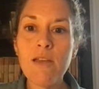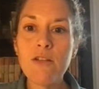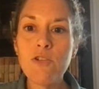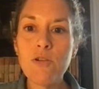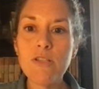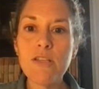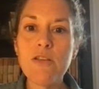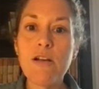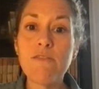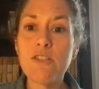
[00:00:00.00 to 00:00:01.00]
Notice that
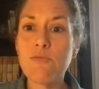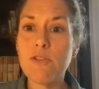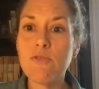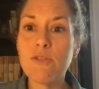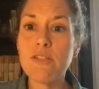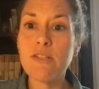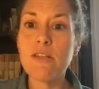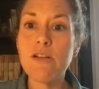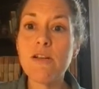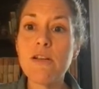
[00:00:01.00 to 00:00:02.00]
you have these resources
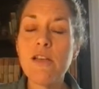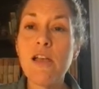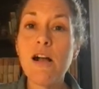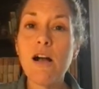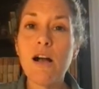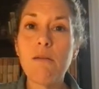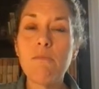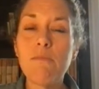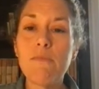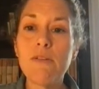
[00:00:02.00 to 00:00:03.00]
here.
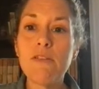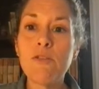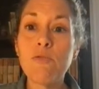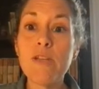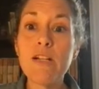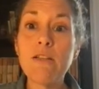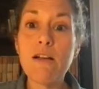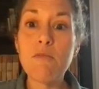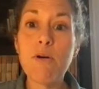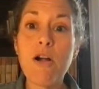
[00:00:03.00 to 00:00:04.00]
The read
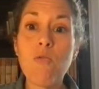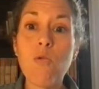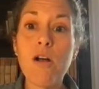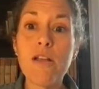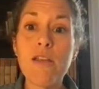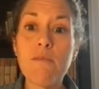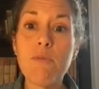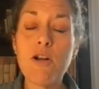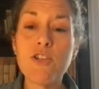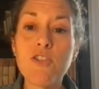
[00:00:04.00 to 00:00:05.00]
aloud part 1 and
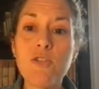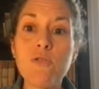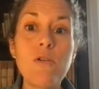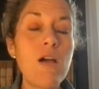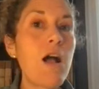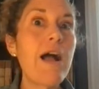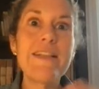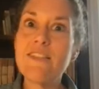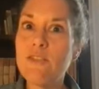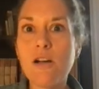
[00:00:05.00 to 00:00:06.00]
part 2,
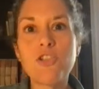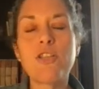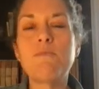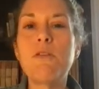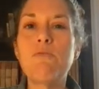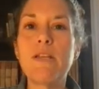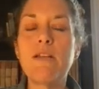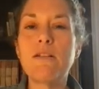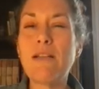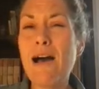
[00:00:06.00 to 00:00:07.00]
it's not just me
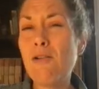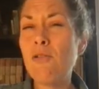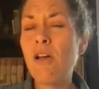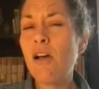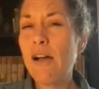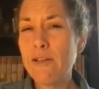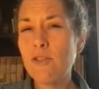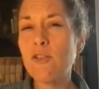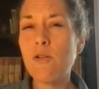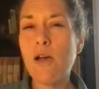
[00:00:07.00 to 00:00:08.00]
reading aloud. I
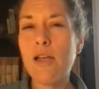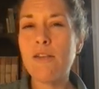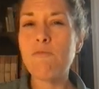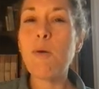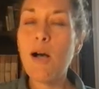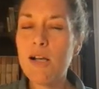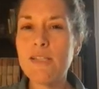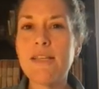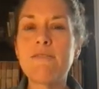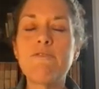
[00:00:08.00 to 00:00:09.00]
also kind of
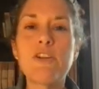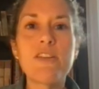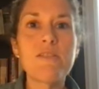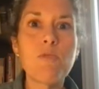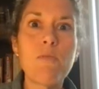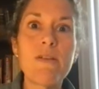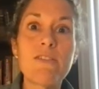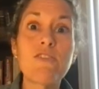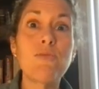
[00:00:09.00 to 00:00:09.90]
pause at various moments to